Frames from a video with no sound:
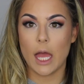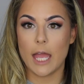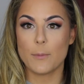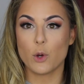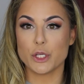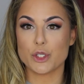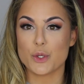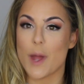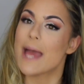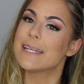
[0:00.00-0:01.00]
I'm going
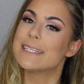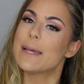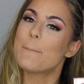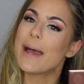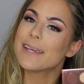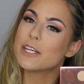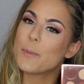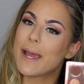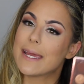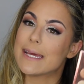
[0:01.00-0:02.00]
to dip back
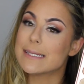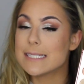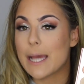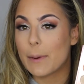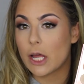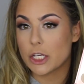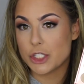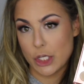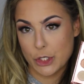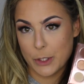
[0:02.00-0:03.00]
into my double
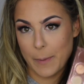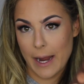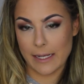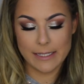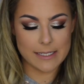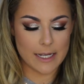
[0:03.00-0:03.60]
entendre palette